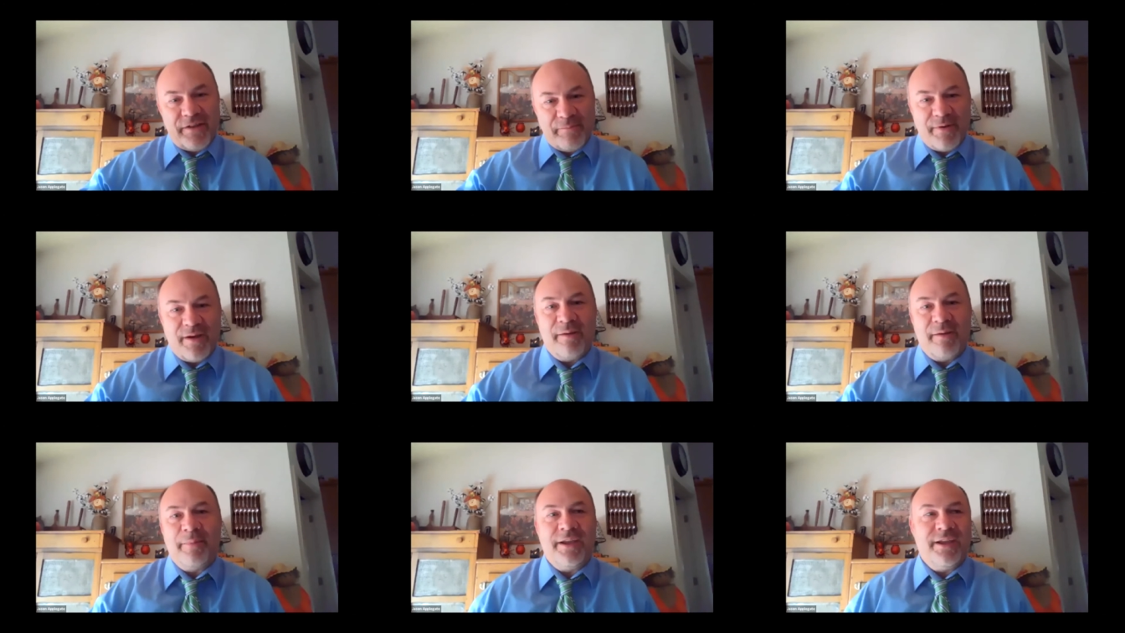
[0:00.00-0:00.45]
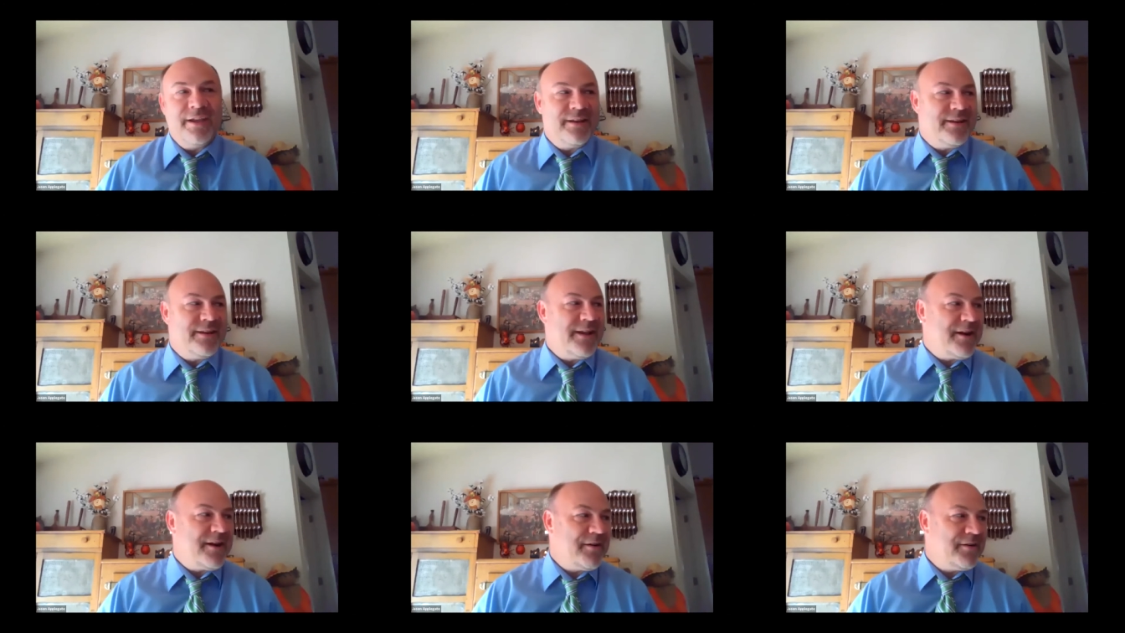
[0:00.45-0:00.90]
a mummy
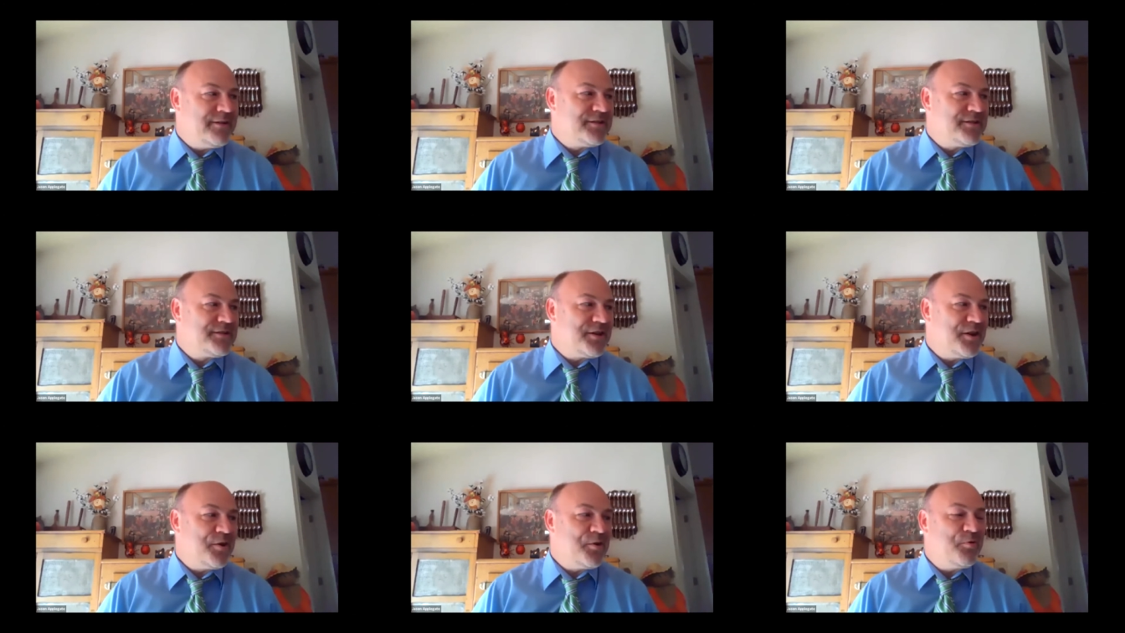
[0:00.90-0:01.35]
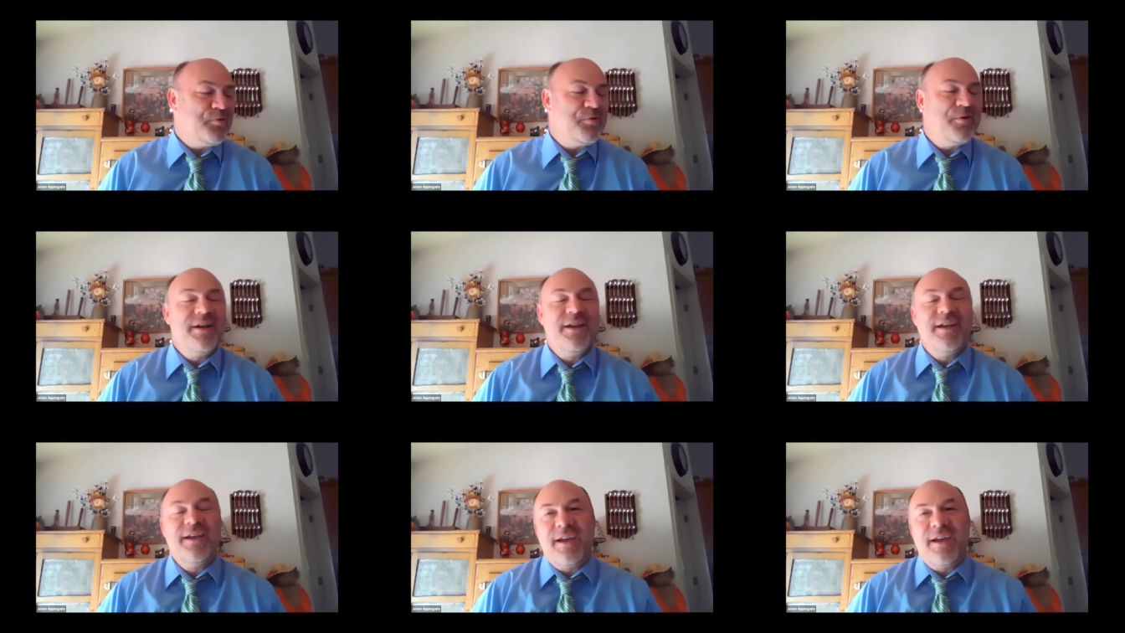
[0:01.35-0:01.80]
in there, and
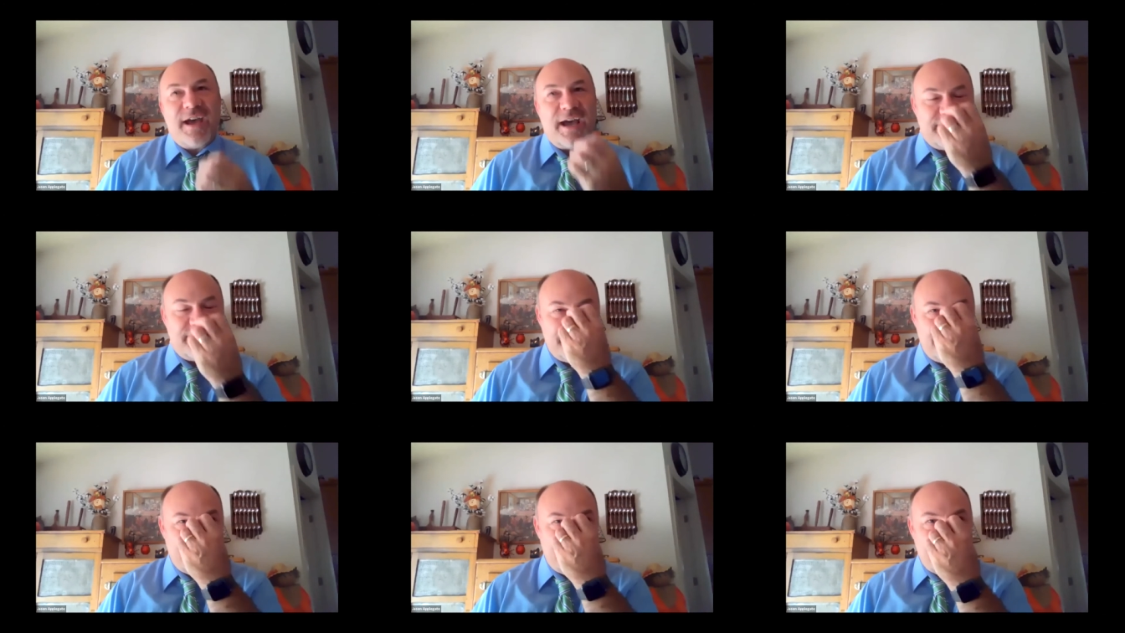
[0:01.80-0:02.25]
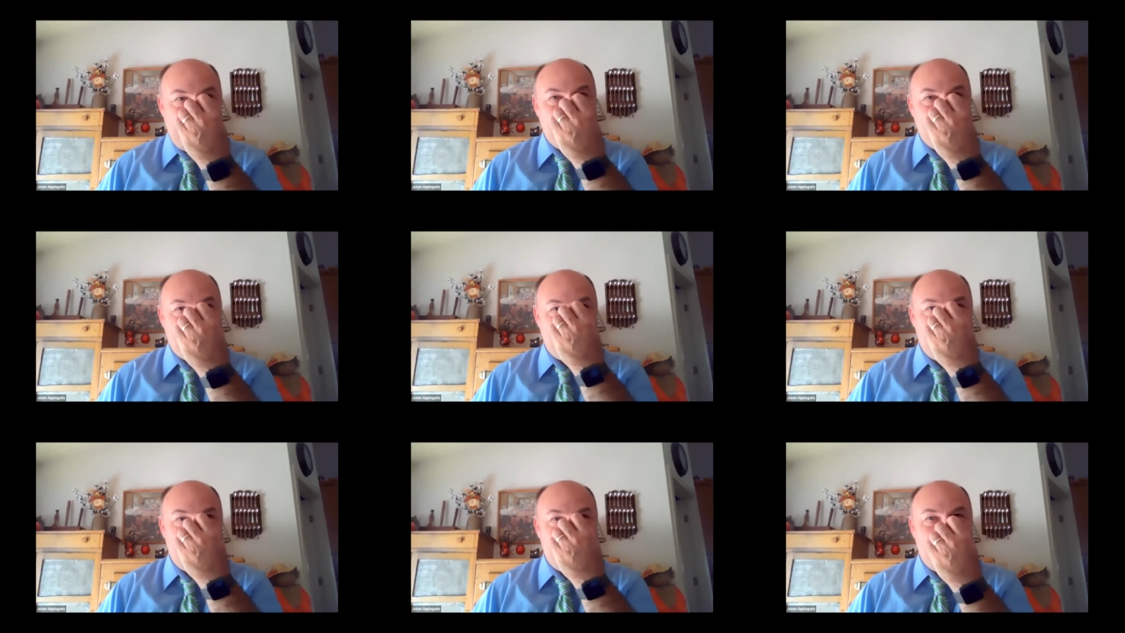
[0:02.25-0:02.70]
so I did
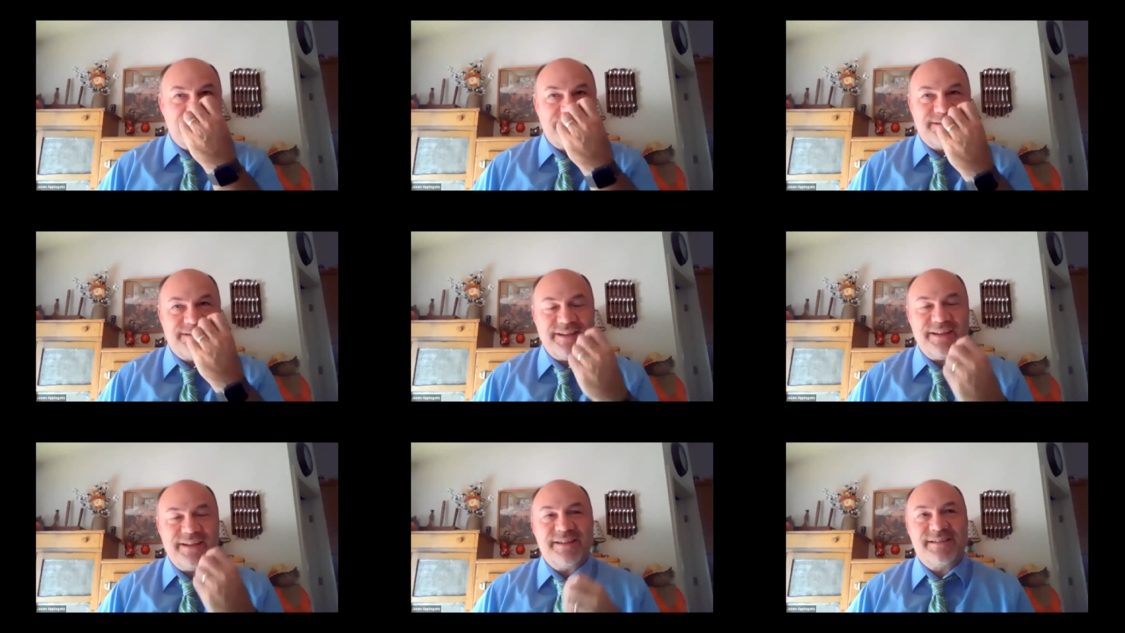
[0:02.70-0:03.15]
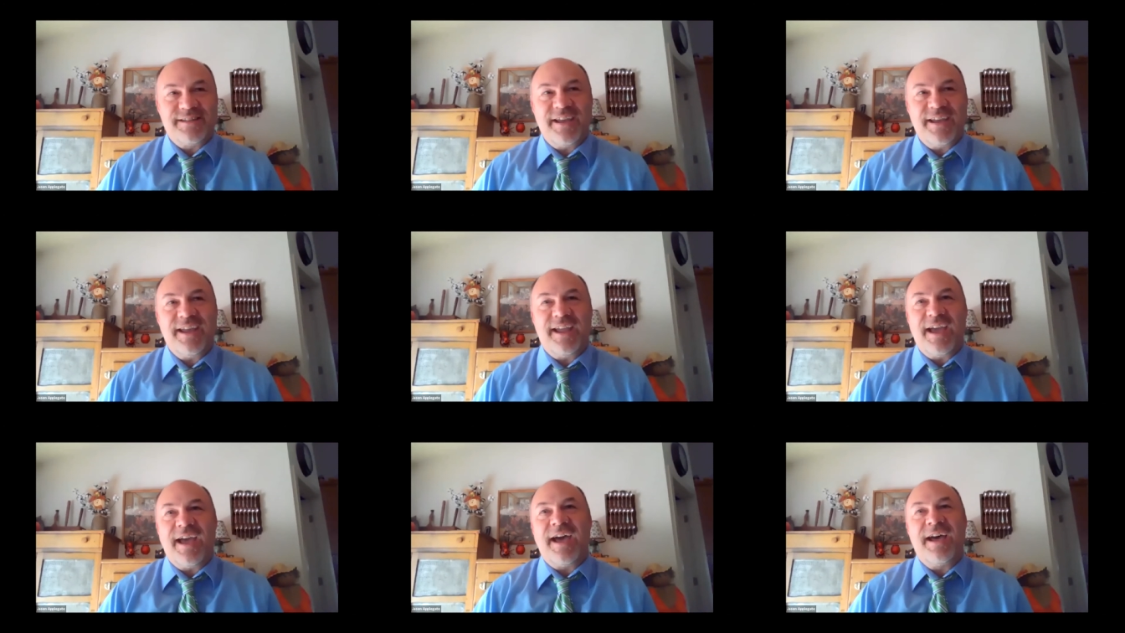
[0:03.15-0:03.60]
have some of the
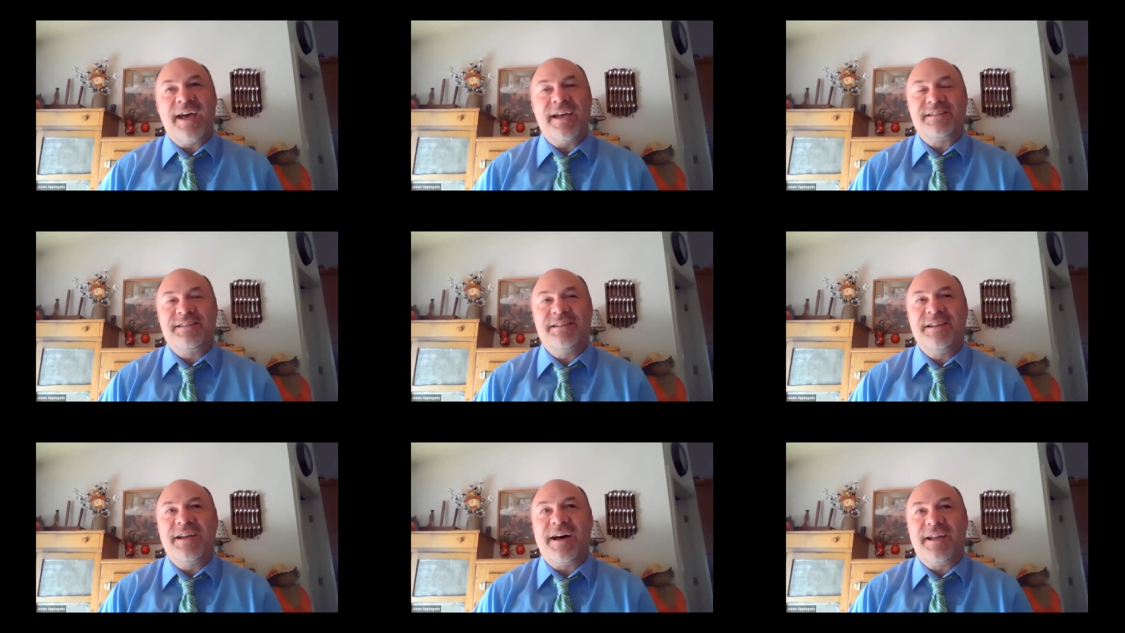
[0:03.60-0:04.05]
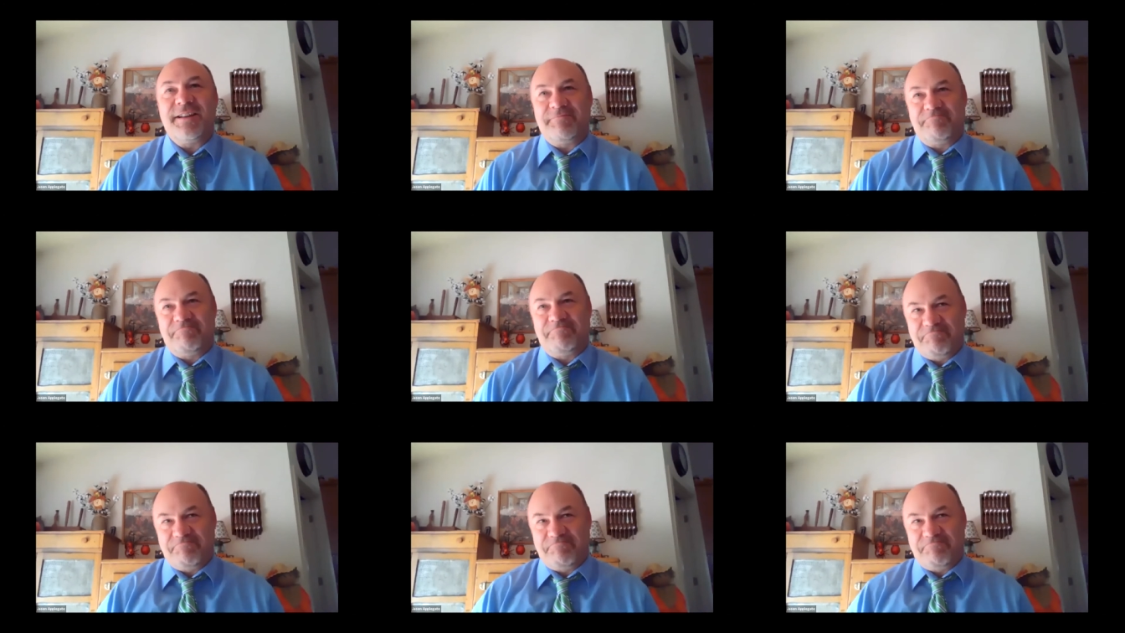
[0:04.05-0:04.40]
TSA guys not